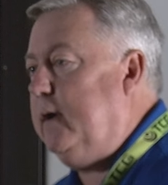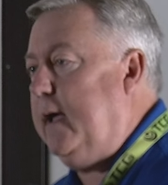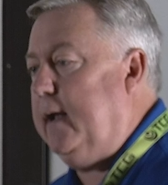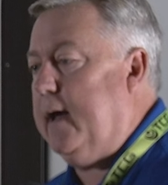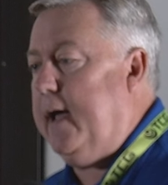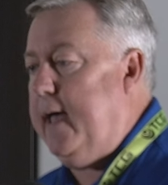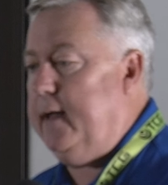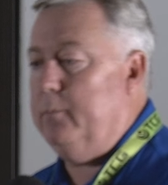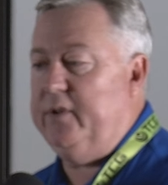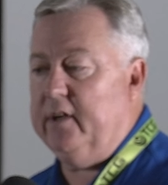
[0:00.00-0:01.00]
And I had
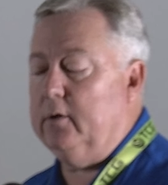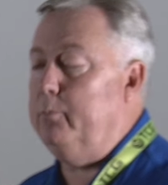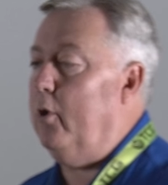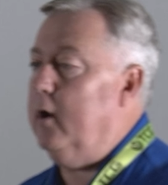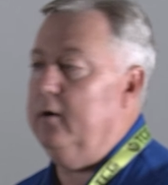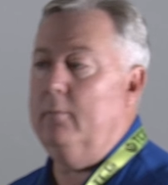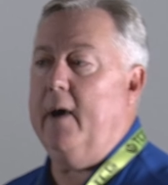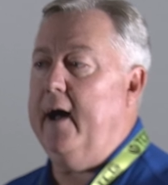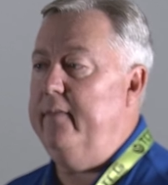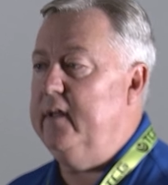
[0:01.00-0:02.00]
a particular partner of
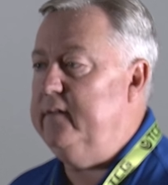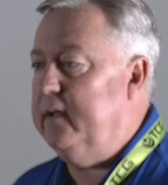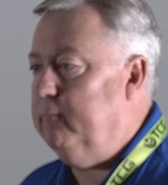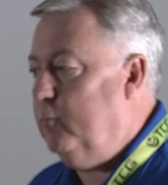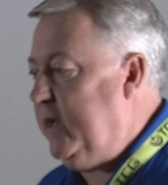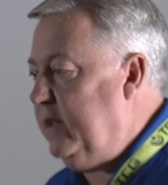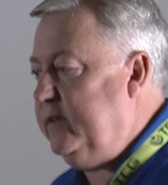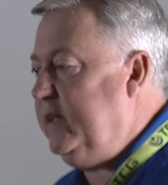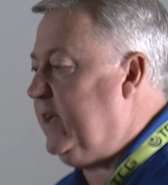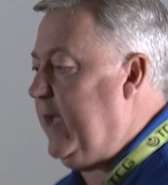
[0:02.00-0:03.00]
mine that went into
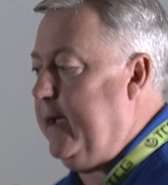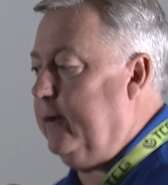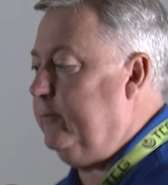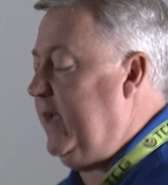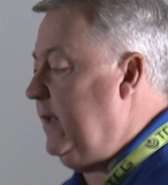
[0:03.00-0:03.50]
the account,